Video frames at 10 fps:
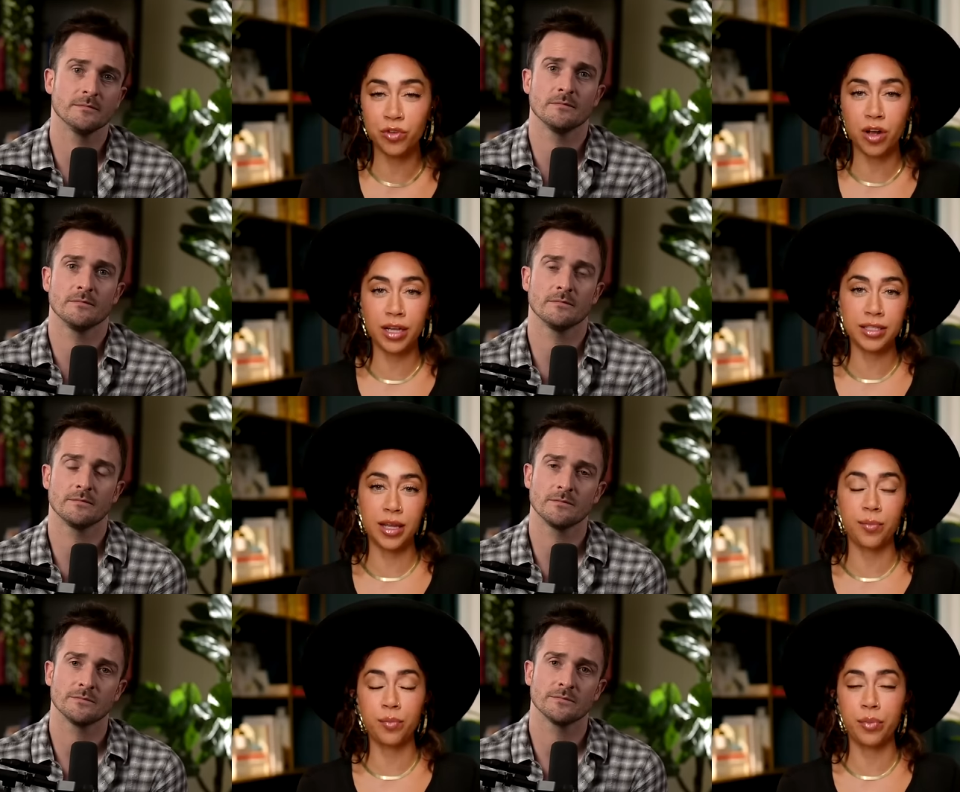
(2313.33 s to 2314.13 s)
Speaker 1: of your
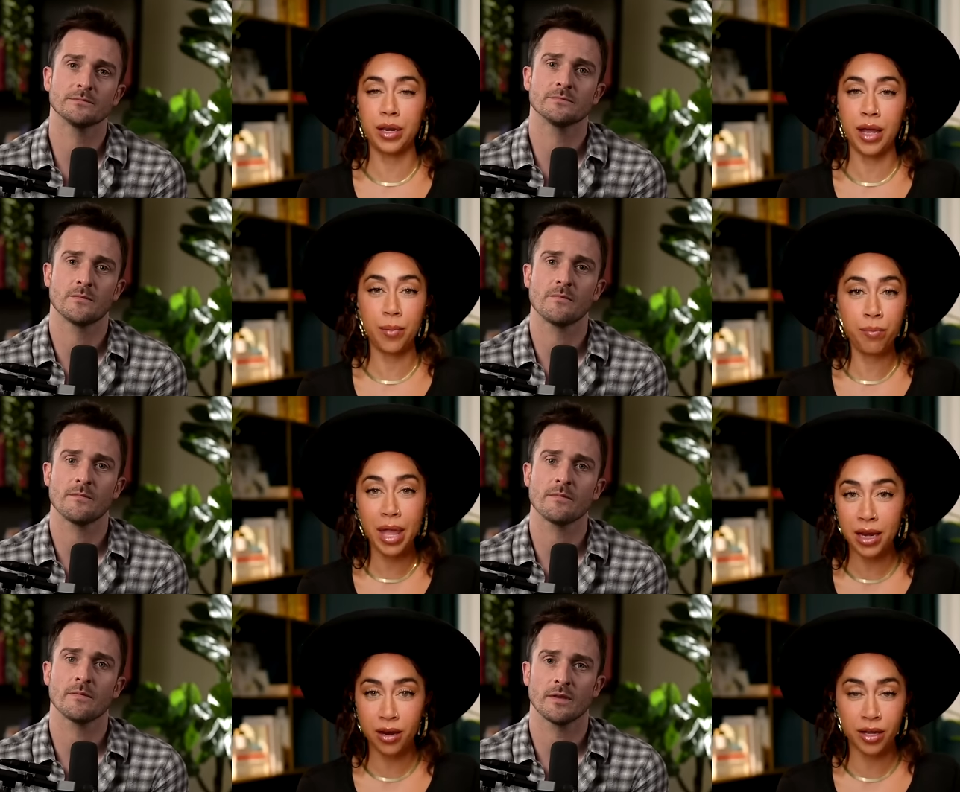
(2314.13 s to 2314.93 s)
content, but I
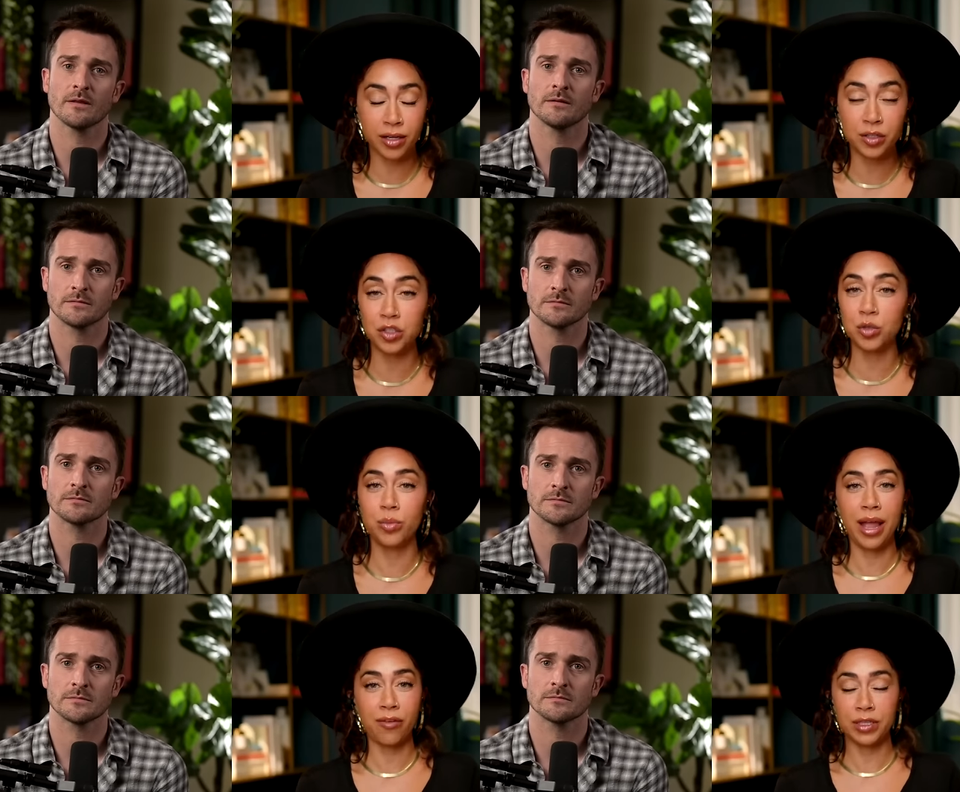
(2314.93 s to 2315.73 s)
may not consume
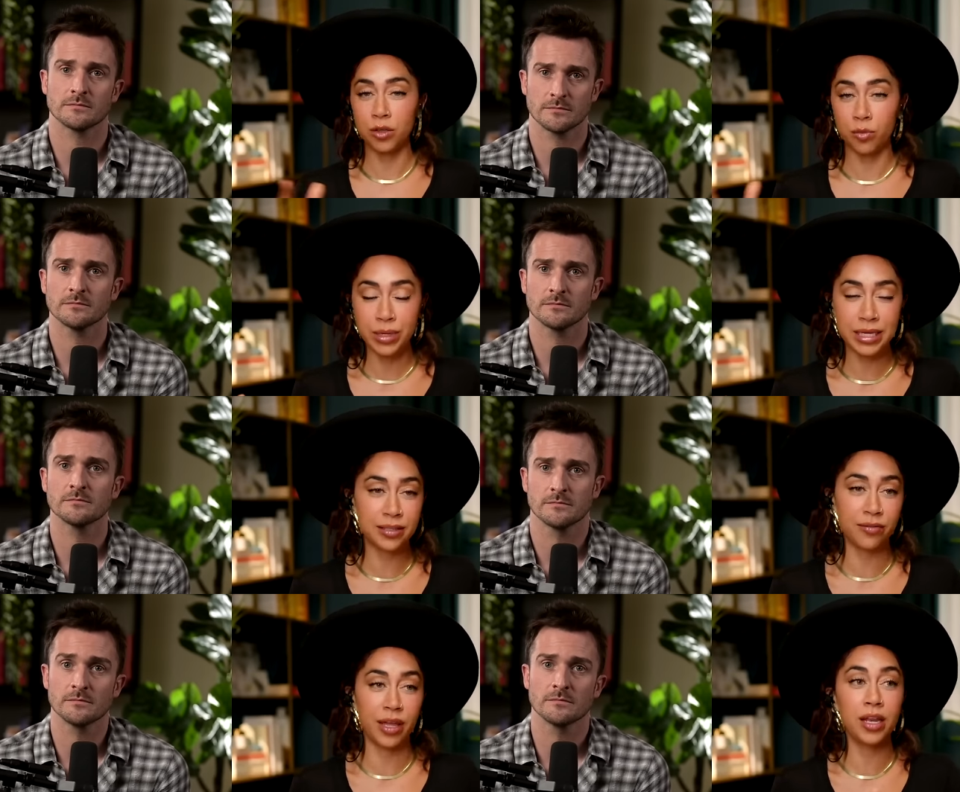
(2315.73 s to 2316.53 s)
every single
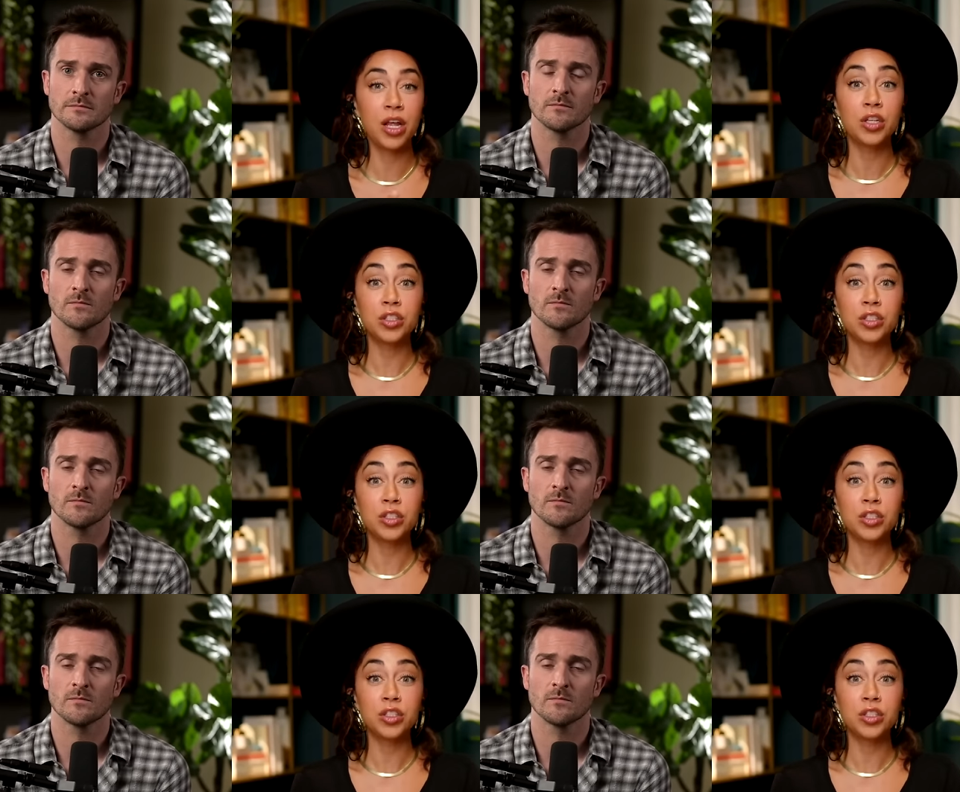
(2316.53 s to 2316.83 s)
piece of it.